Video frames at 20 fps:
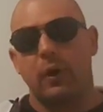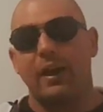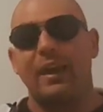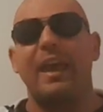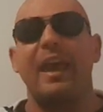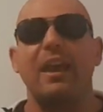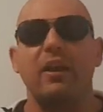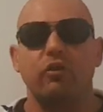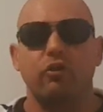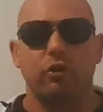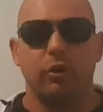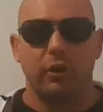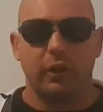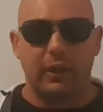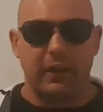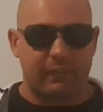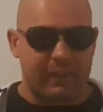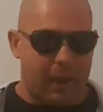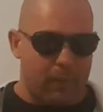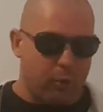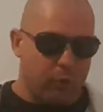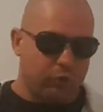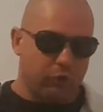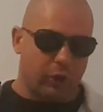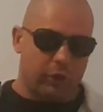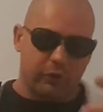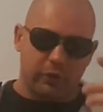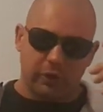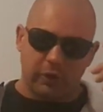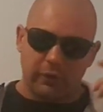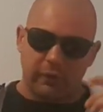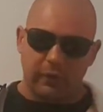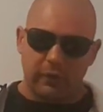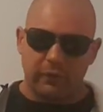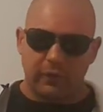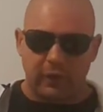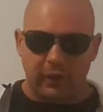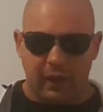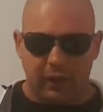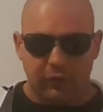occasionally. And that moves on
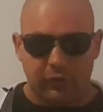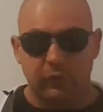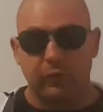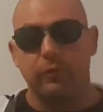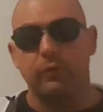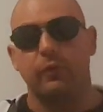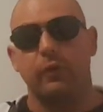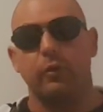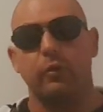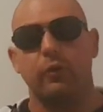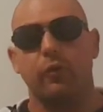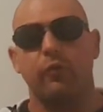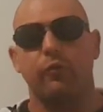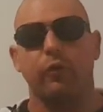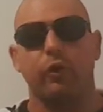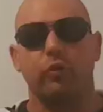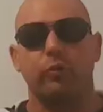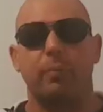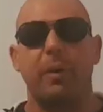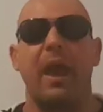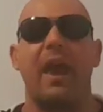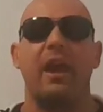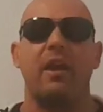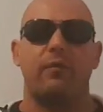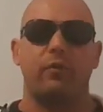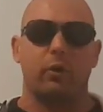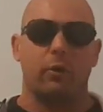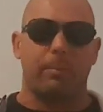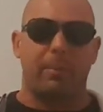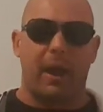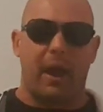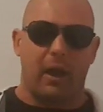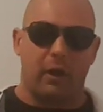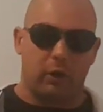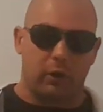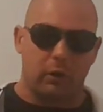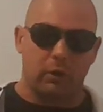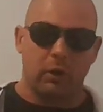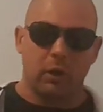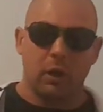to the first behavioral
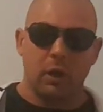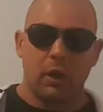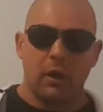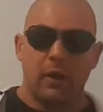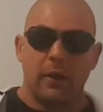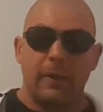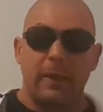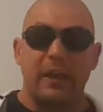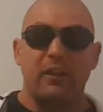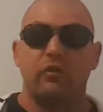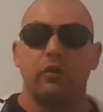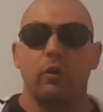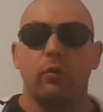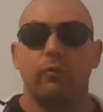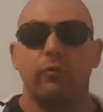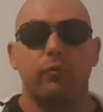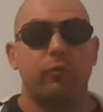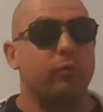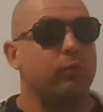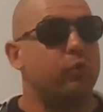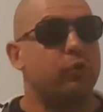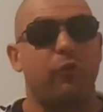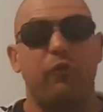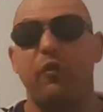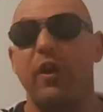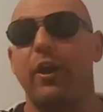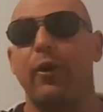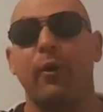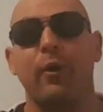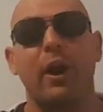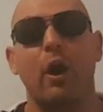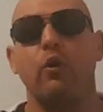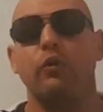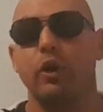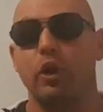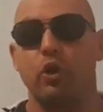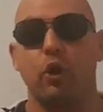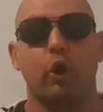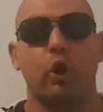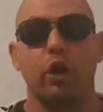pattern is figuring
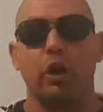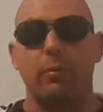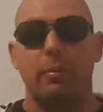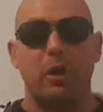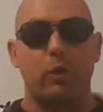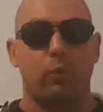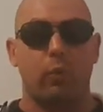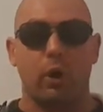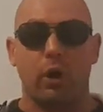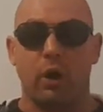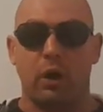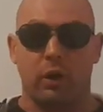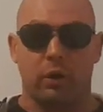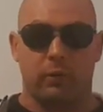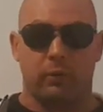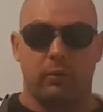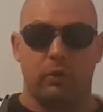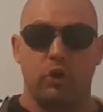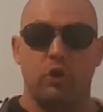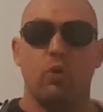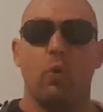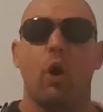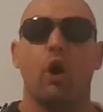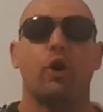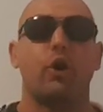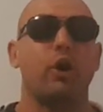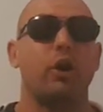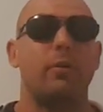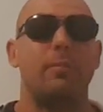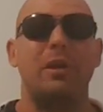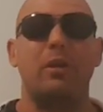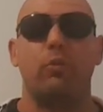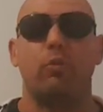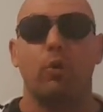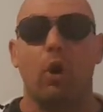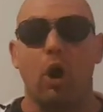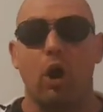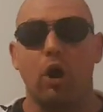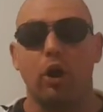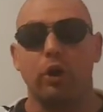out that you're going to be wrong. You are going to be
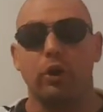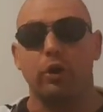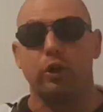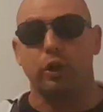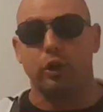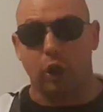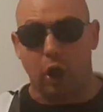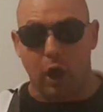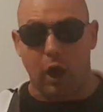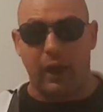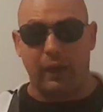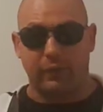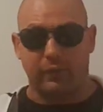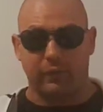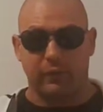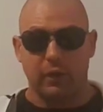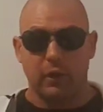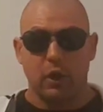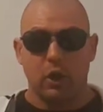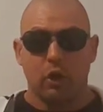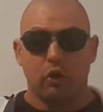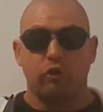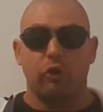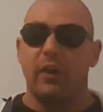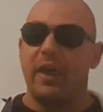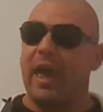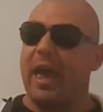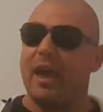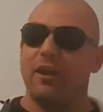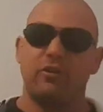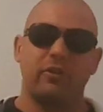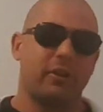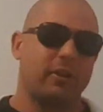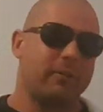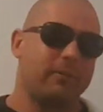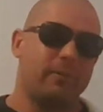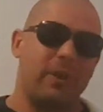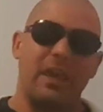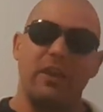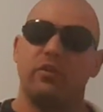wrong lots. So the
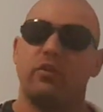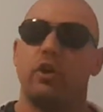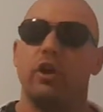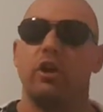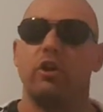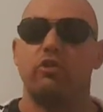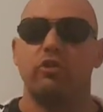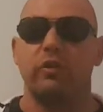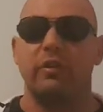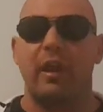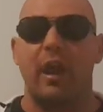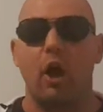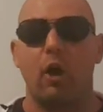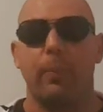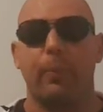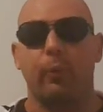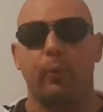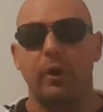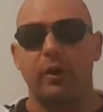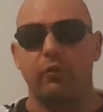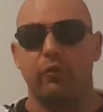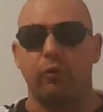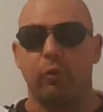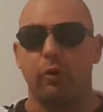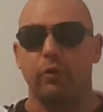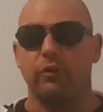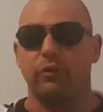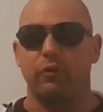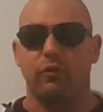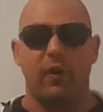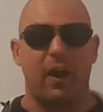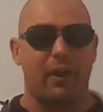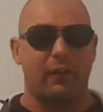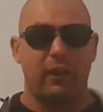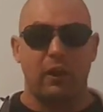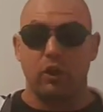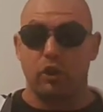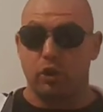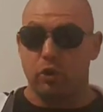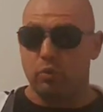hedging is going to just help reinforce the
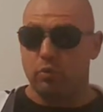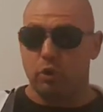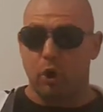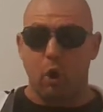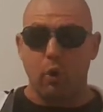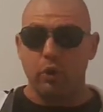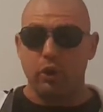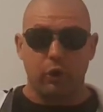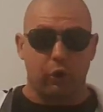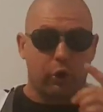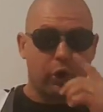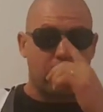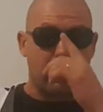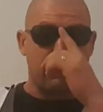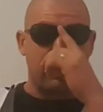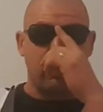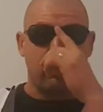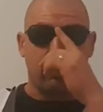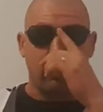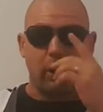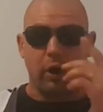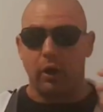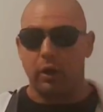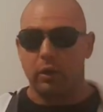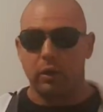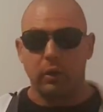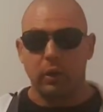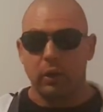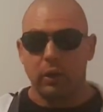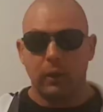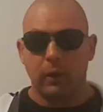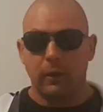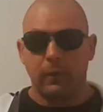fact that you know you're going to be wrong.